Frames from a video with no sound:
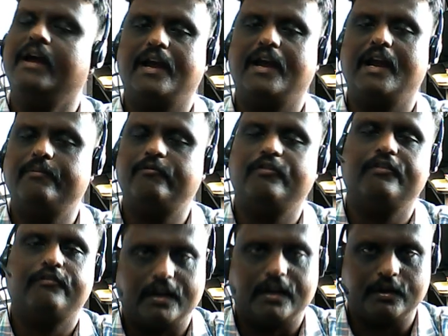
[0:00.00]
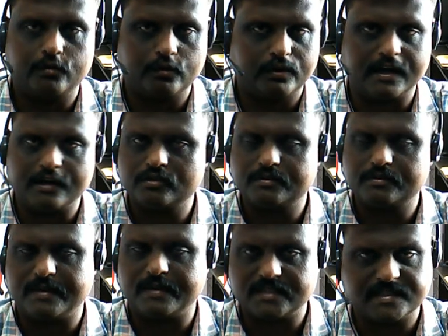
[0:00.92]
helpful for you to reduce
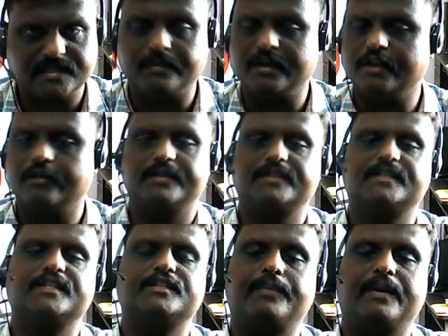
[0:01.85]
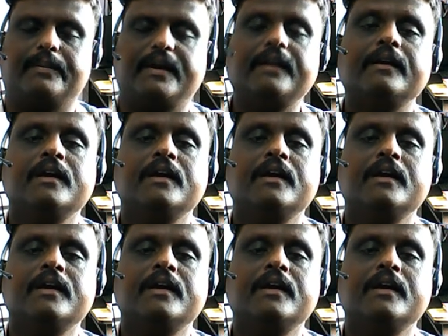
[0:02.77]
plagiarism in your research paper.